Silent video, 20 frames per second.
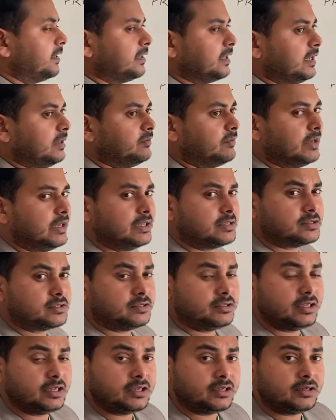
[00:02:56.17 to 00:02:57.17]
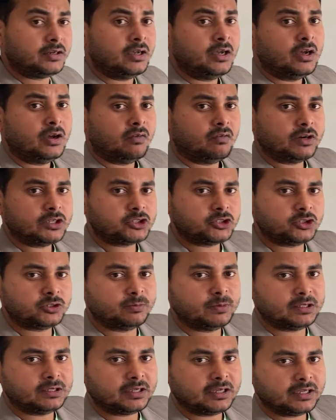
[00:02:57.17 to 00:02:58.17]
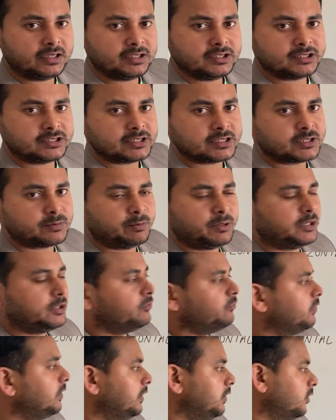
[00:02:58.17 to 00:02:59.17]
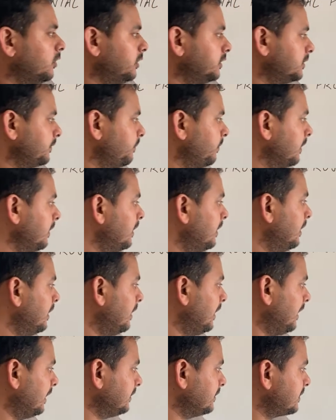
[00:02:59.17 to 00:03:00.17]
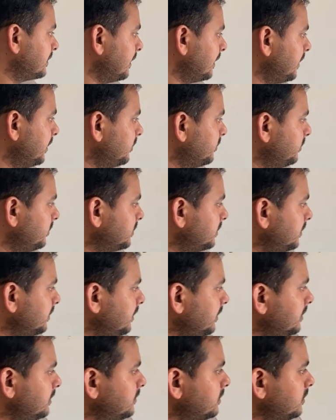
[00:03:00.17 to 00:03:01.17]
time h. Then what should be the initial speed v naught? And the second question is